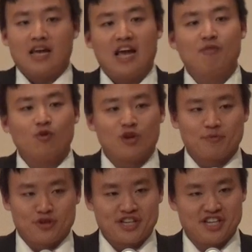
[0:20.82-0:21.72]
Every one
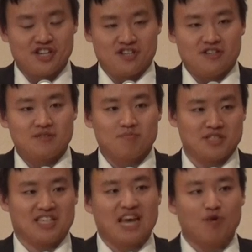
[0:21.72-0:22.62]
of you here
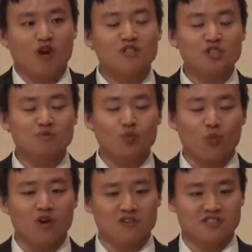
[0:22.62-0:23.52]
must have heard of the
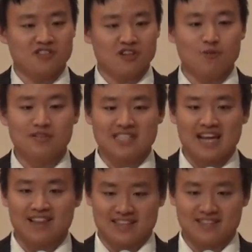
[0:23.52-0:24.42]
word of global
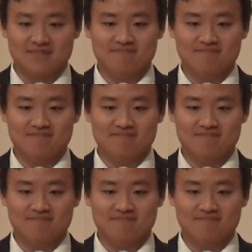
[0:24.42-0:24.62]
talent.